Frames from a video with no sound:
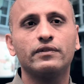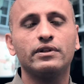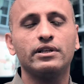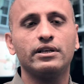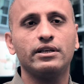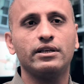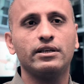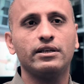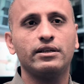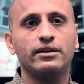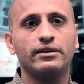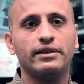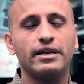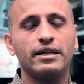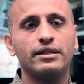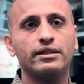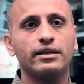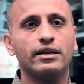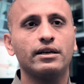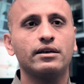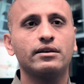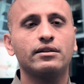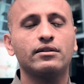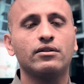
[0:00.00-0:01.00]
the
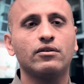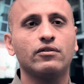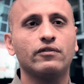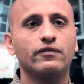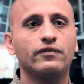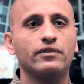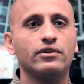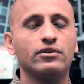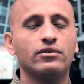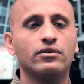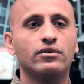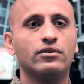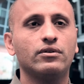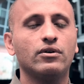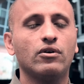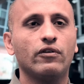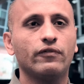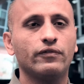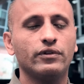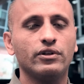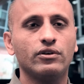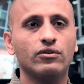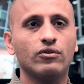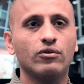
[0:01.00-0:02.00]
residents of
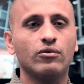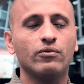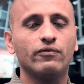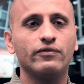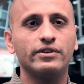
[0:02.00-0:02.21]
the home,